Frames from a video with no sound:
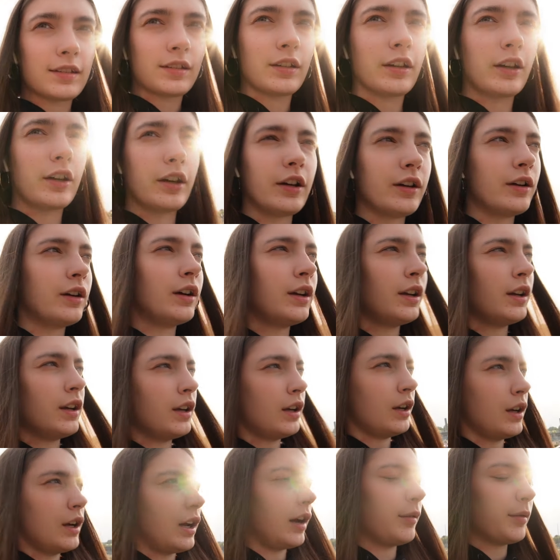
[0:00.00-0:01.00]
so
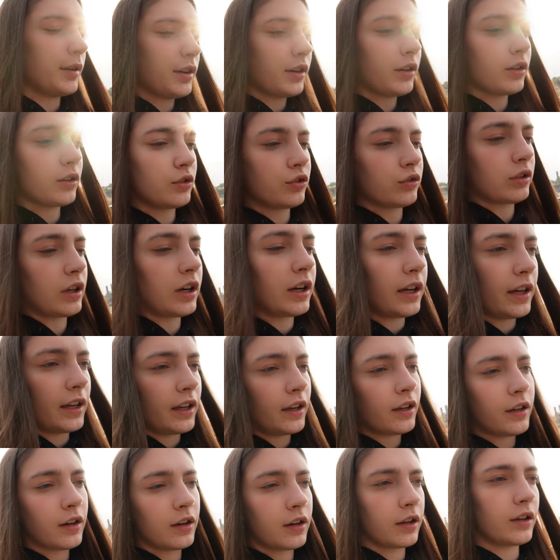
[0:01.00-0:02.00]
I'm gonna go try,
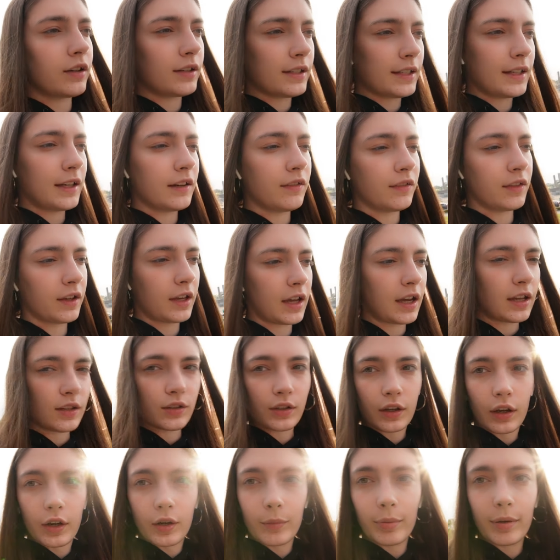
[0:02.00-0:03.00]
gonna go see if the gates
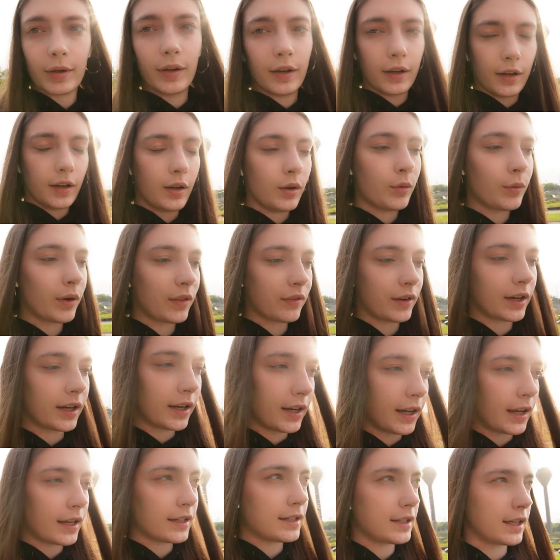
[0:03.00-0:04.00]
are open, whether I can
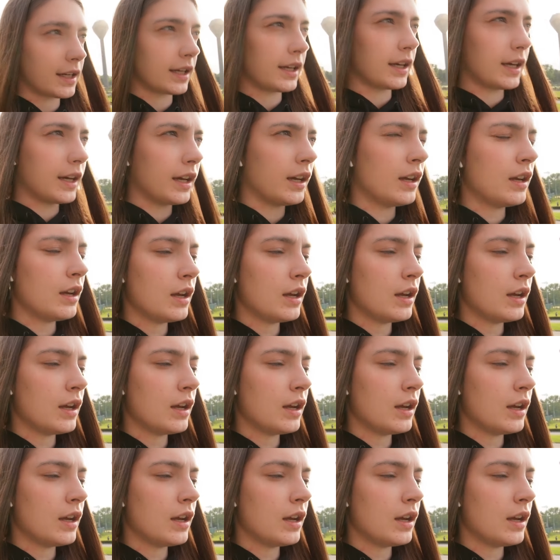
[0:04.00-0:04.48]
get a ticket.